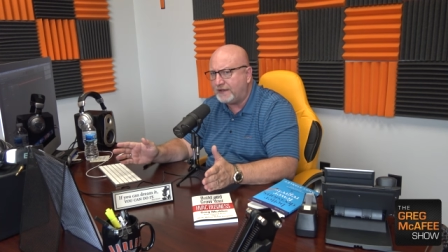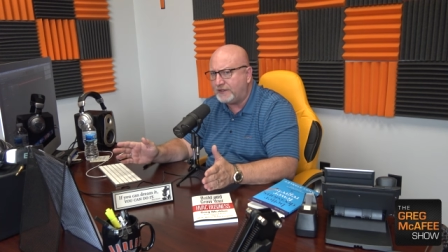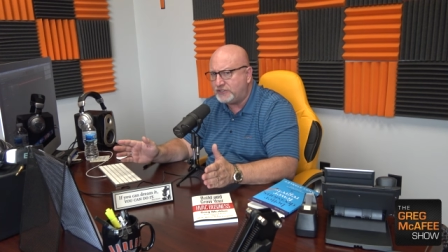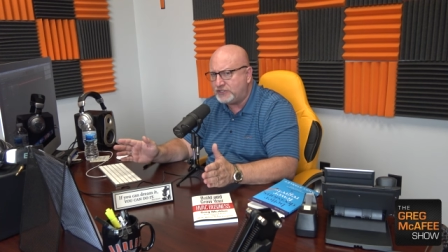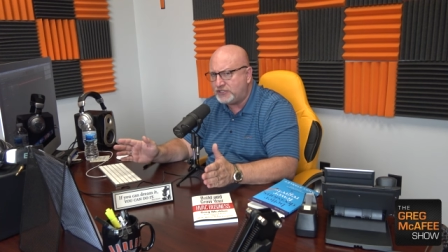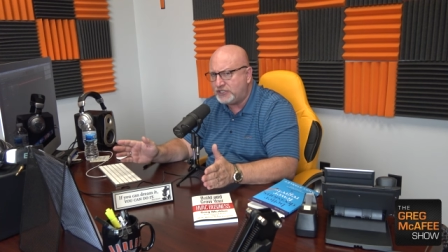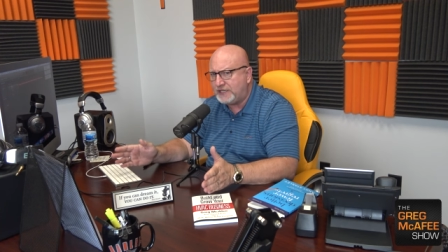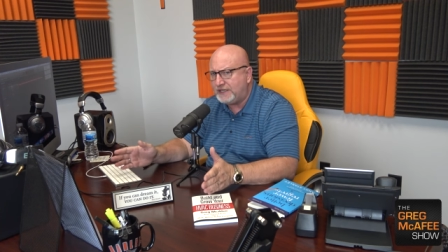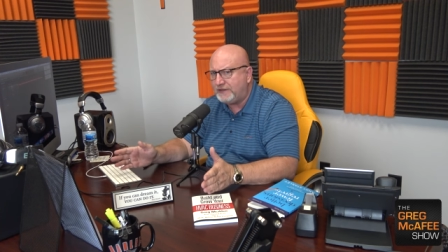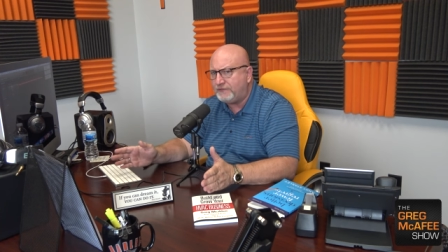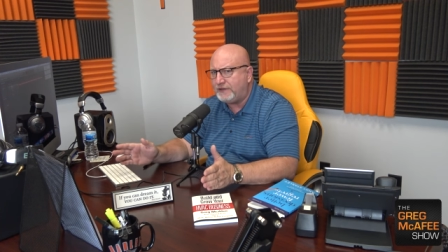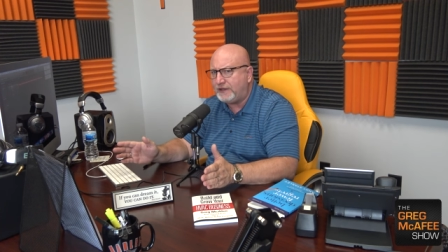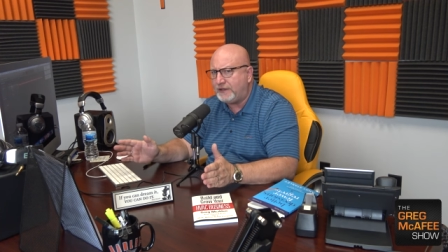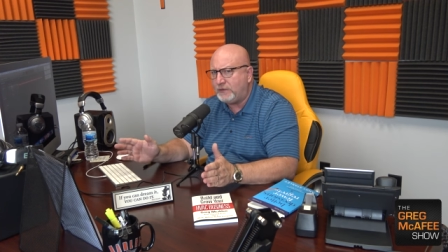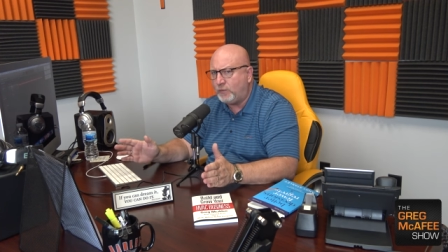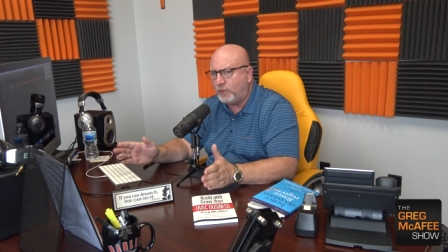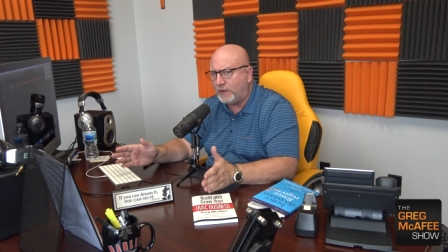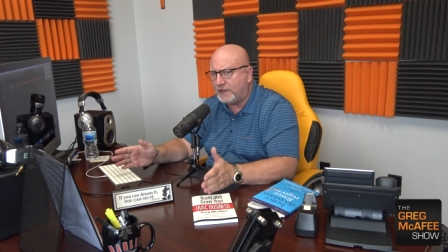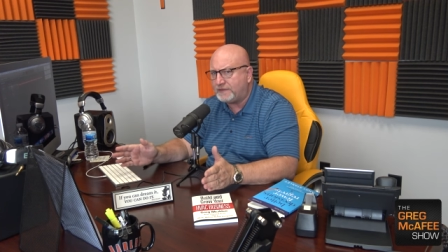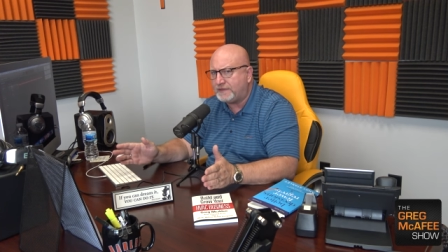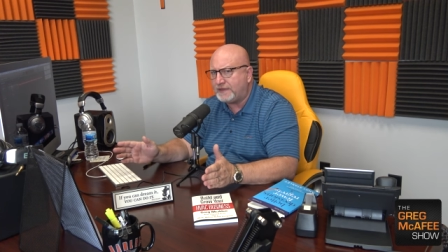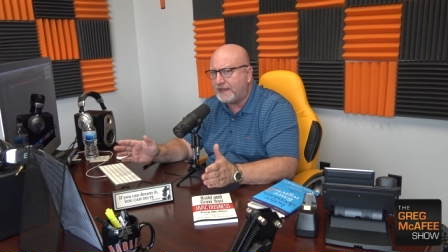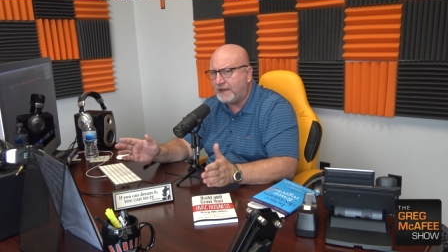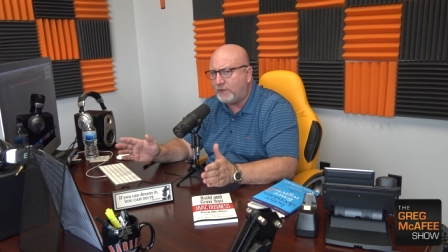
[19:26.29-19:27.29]
achieving
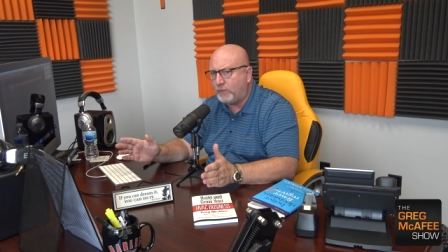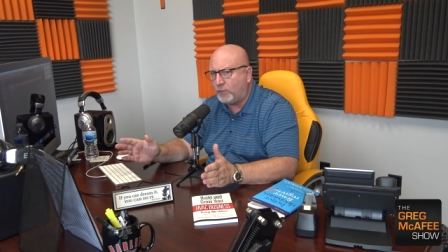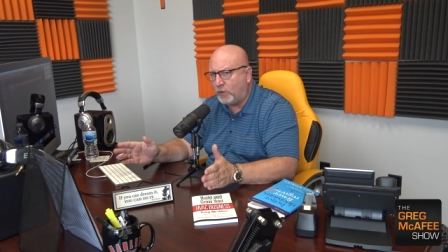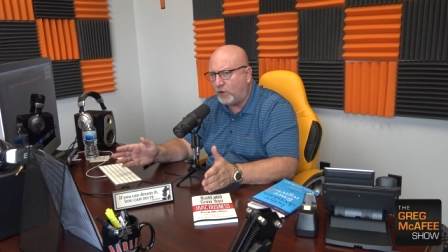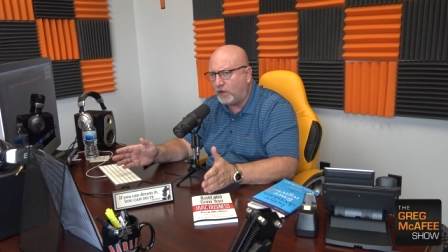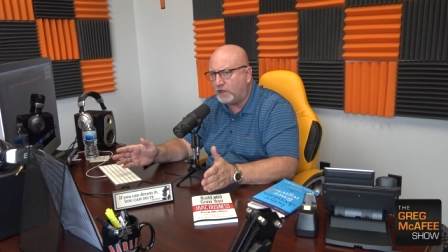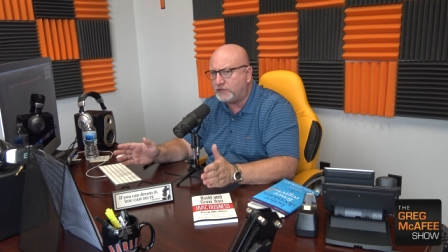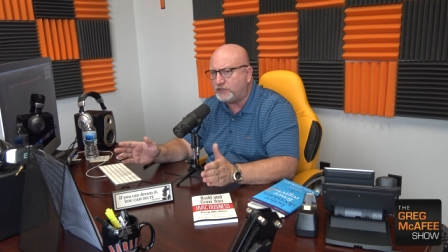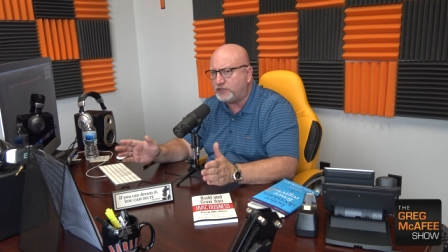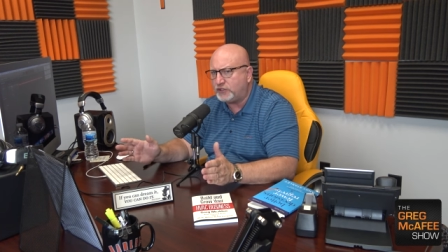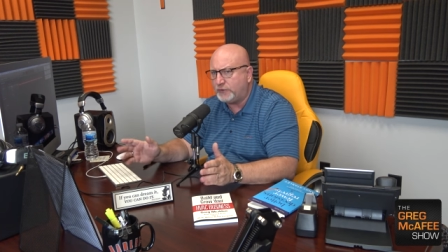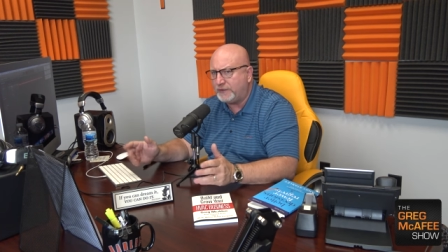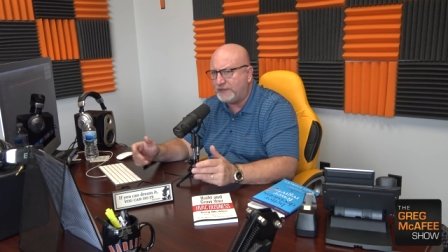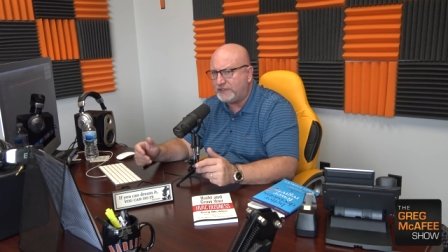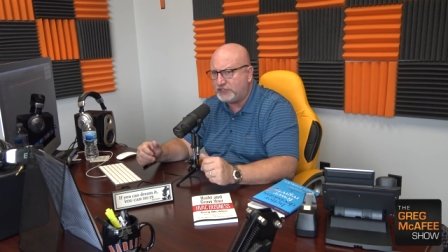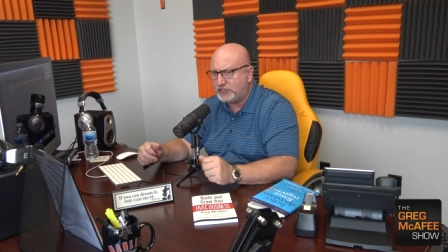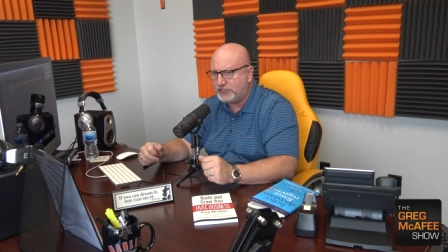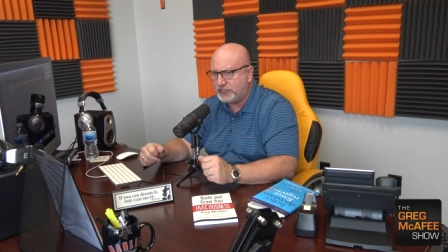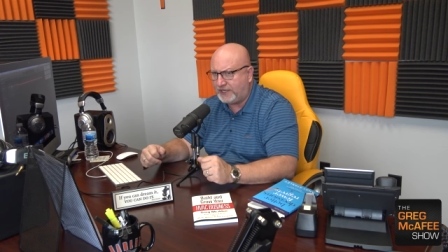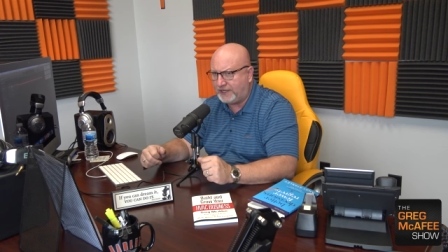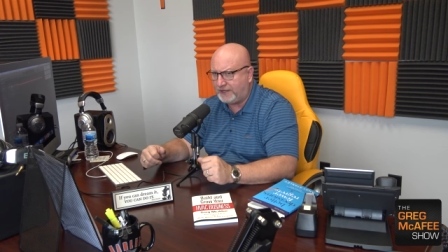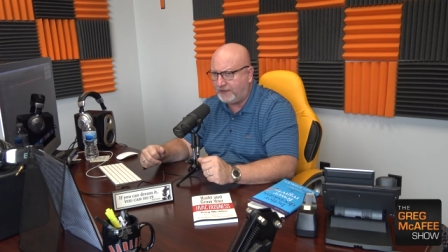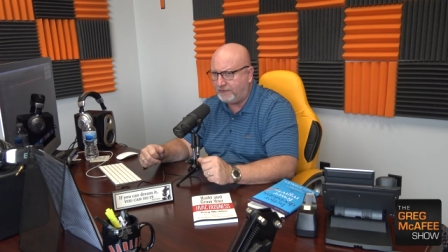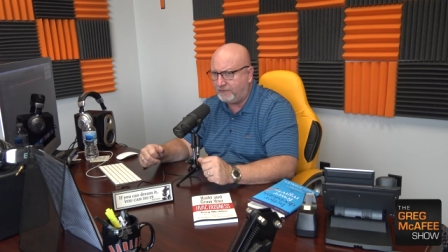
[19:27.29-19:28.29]
what they want to
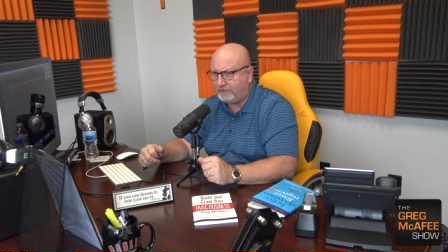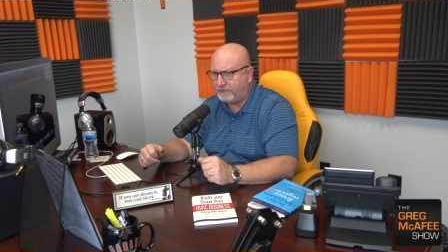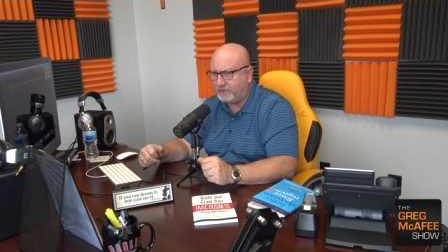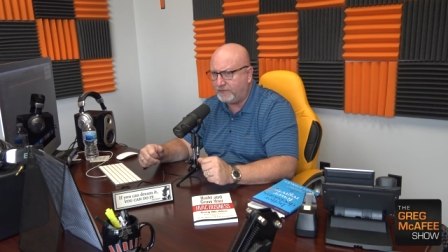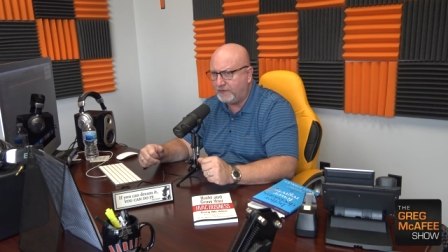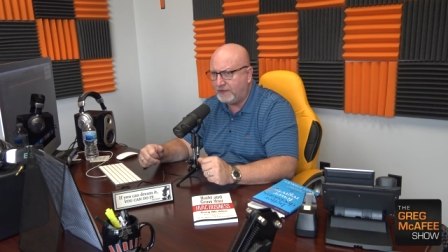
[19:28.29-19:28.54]
achieve